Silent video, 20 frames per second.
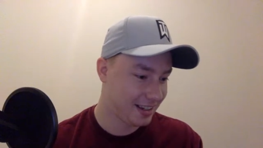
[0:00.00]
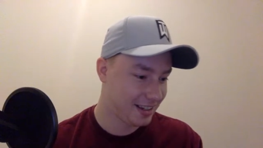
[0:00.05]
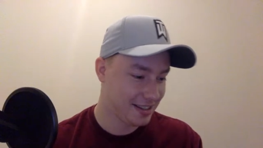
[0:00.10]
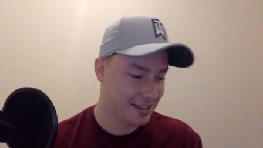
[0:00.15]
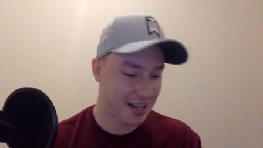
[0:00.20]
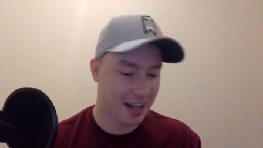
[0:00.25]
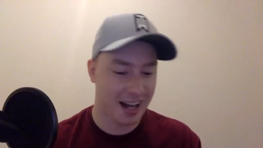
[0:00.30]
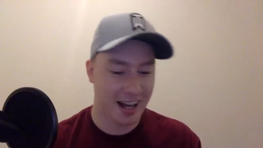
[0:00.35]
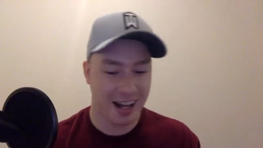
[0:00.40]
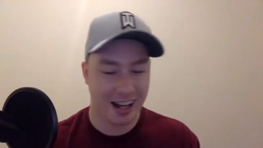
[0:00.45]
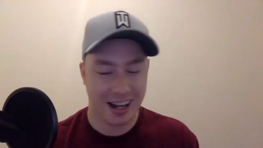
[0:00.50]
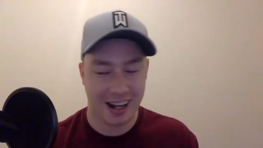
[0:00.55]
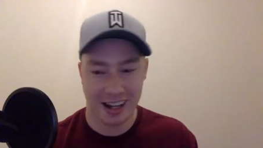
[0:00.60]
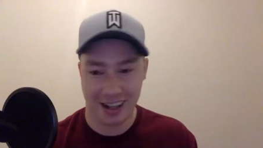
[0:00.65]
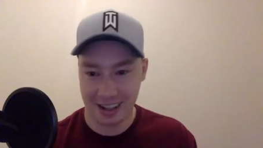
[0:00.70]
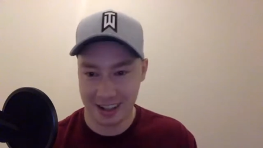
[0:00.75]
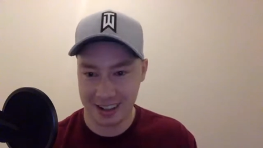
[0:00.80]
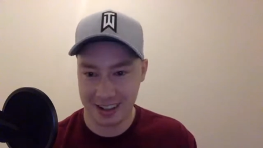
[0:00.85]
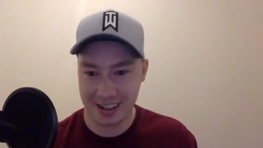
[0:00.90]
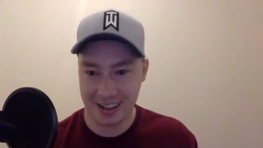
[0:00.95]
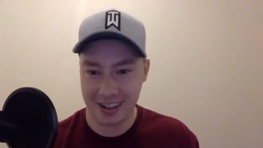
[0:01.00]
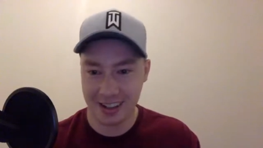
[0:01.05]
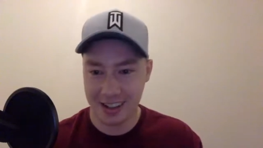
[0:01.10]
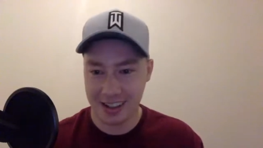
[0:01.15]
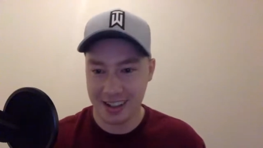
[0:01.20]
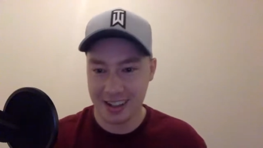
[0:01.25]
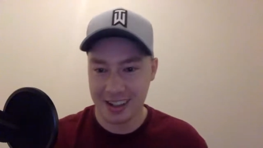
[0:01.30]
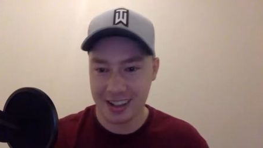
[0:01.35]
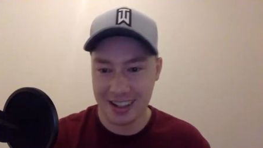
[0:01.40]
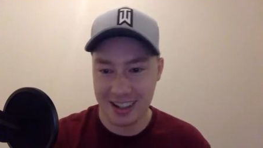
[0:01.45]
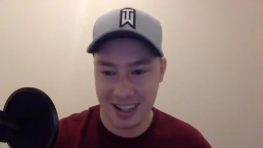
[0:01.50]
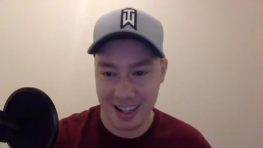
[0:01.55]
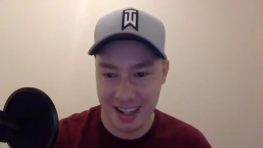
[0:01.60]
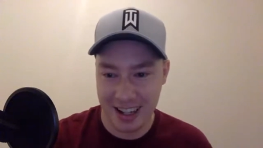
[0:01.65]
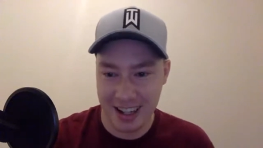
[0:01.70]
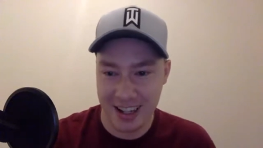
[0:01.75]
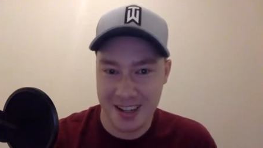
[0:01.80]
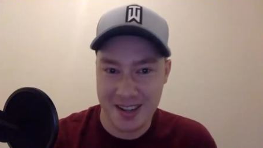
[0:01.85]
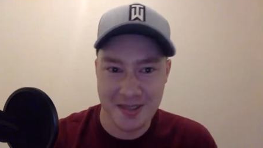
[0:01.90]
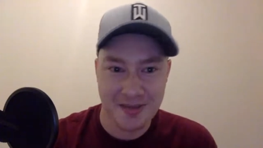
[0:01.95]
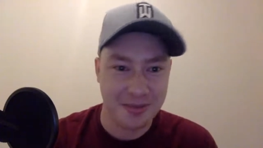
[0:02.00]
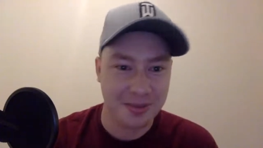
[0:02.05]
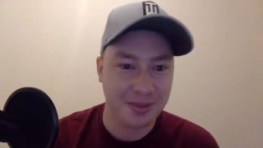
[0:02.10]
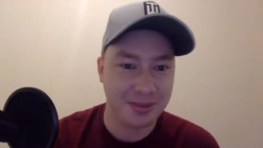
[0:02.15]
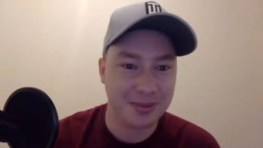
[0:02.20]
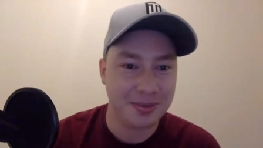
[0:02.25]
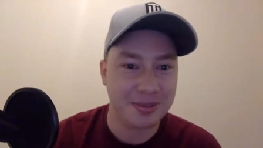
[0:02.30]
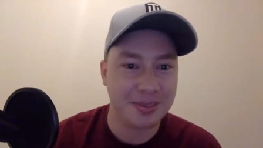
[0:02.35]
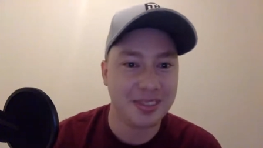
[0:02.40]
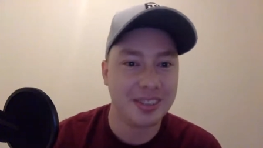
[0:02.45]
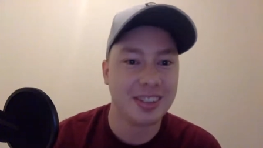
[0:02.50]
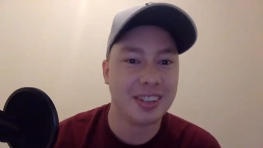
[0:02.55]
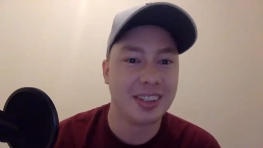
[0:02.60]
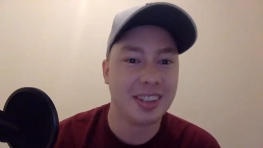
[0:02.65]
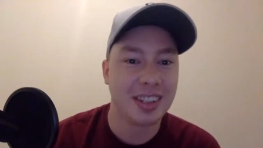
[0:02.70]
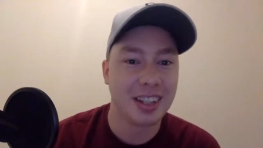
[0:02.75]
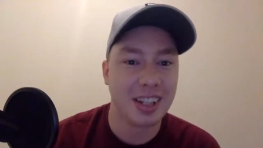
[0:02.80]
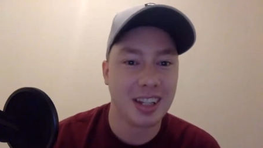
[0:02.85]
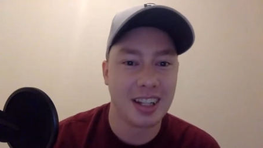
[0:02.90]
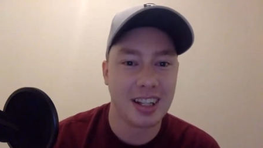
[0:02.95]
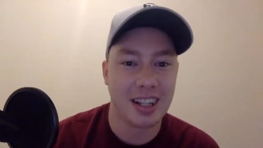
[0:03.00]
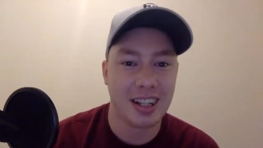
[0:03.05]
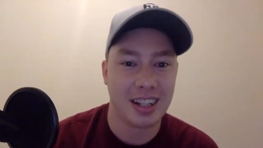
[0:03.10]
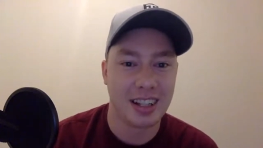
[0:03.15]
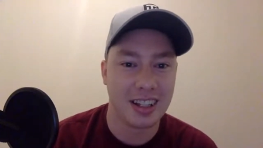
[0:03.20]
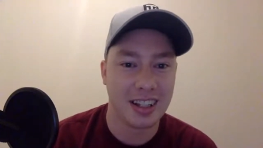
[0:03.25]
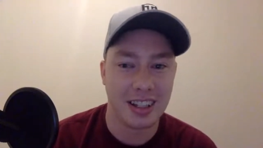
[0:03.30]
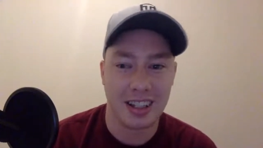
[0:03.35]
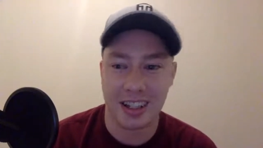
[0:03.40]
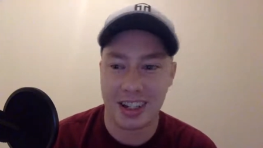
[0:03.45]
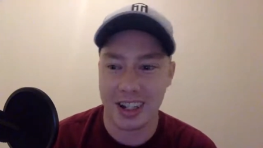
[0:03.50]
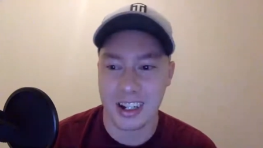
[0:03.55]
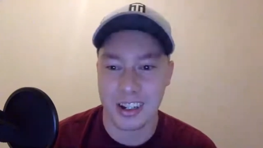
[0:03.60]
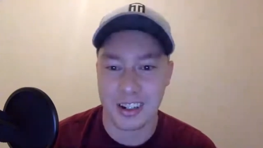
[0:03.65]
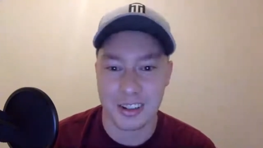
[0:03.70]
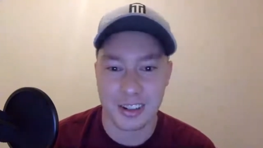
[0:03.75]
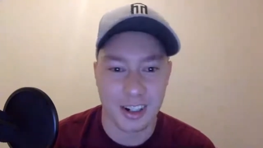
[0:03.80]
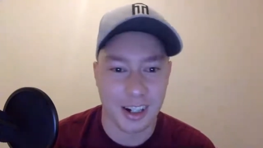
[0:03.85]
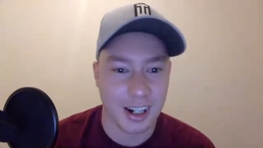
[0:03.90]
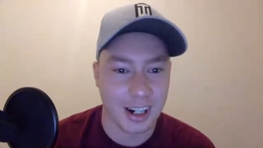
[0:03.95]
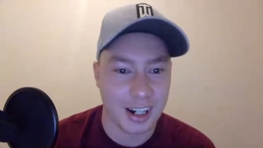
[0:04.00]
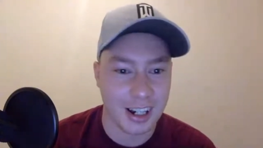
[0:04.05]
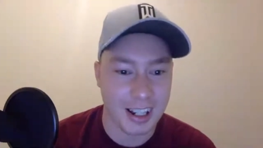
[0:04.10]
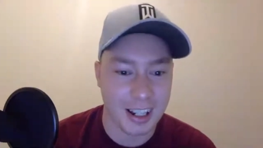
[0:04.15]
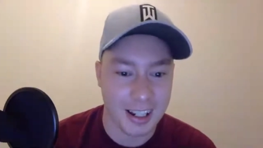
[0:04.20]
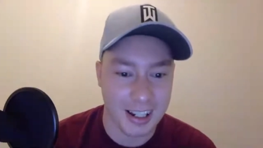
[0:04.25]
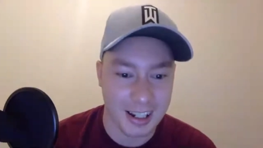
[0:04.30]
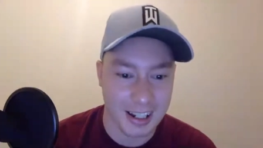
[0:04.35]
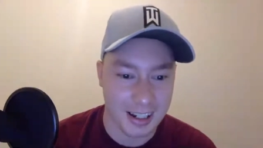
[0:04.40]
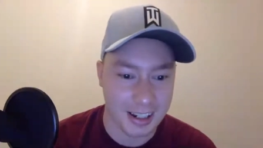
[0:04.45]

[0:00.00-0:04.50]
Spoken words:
Zaha. All right.